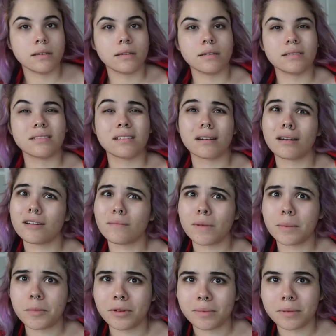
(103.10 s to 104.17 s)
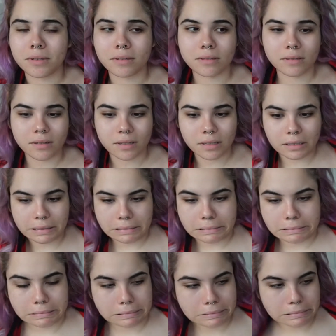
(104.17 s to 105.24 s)
Sorry if my boobs are distracting.
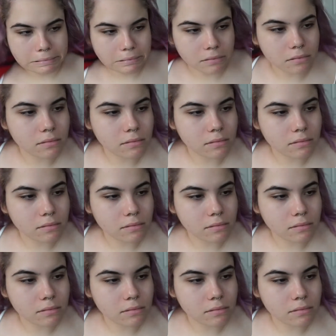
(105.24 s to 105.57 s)
Ooh.